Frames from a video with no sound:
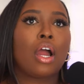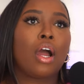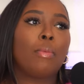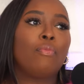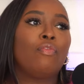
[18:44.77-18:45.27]

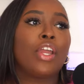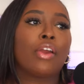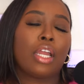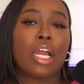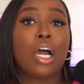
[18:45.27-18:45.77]
I'm
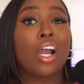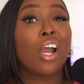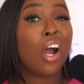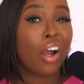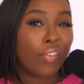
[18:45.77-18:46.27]
very
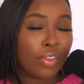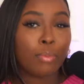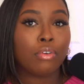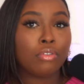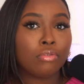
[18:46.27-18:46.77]

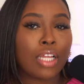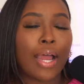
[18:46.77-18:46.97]
uncomfortable.